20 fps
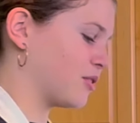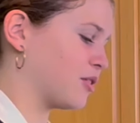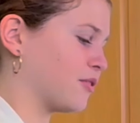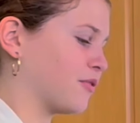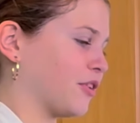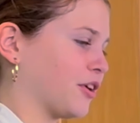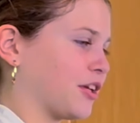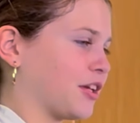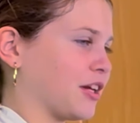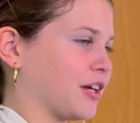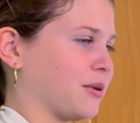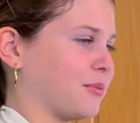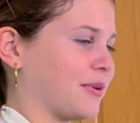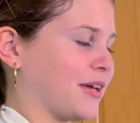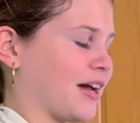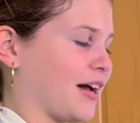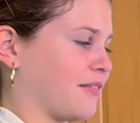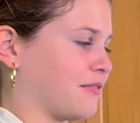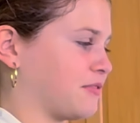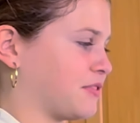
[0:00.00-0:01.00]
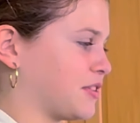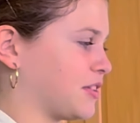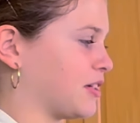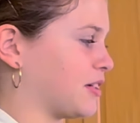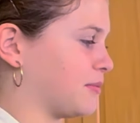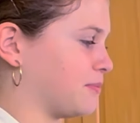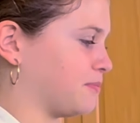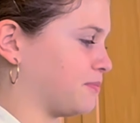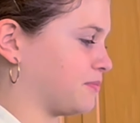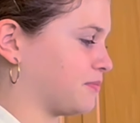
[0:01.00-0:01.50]
over here we have
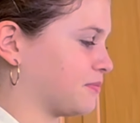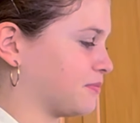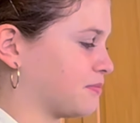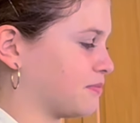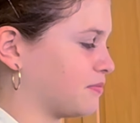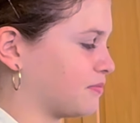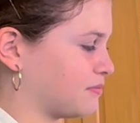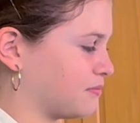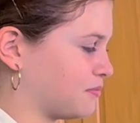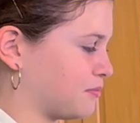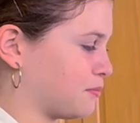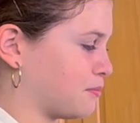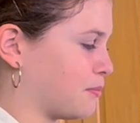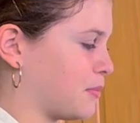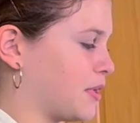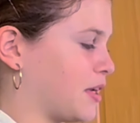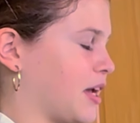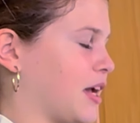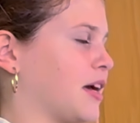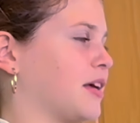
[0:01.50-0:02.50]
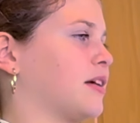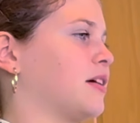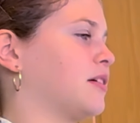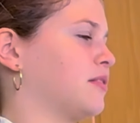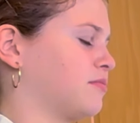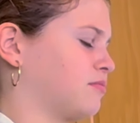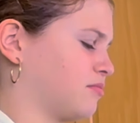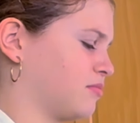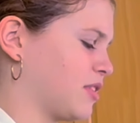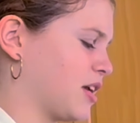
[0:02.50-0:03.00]
some
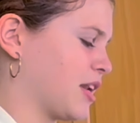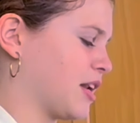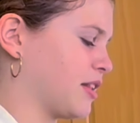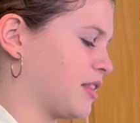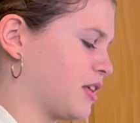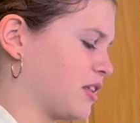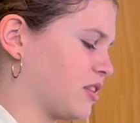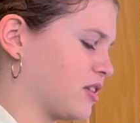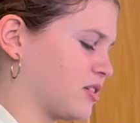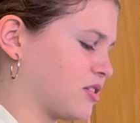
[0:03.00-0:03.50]
banana, and I think this